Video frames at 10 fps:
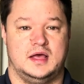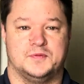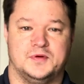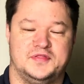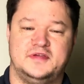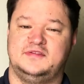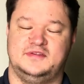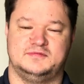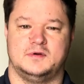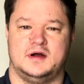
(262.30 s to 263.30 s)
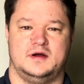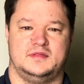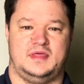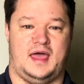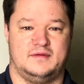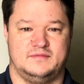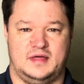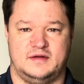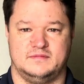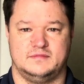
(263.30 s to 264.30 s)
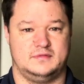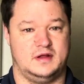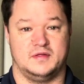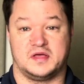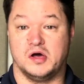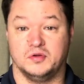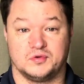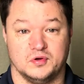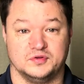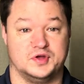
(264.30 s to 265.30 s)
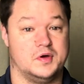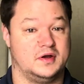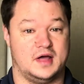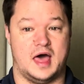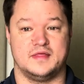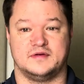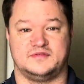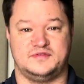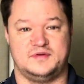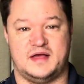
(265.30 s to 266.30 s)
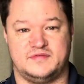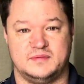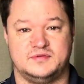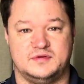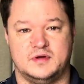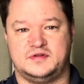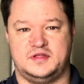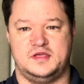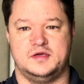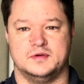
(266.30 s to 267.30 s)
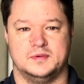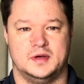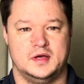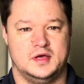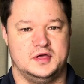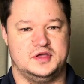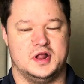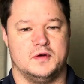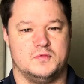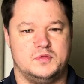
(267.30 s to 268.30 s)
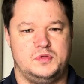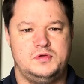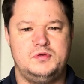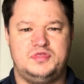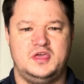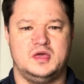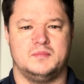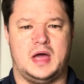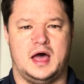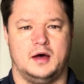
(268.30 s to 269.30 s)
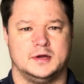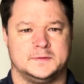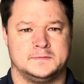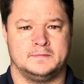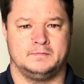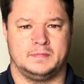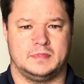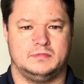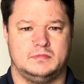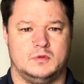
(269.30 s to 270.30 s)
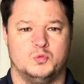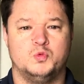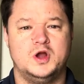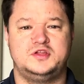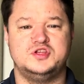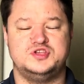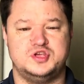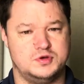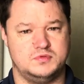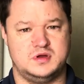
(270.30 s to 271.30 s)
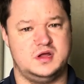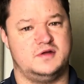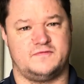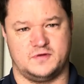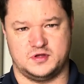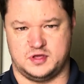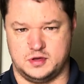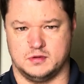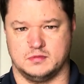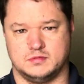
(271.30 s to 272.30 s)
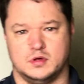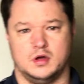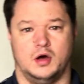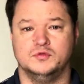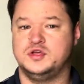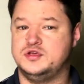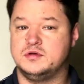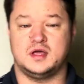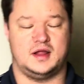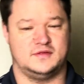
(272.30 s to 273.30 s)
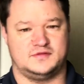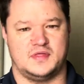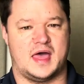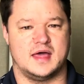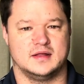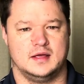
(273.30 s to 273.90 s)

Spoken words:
Well, this is where that the golden rule, do unto others as you'd have them do unto you. You know, you think about, what do you need for you? Only you can answer that.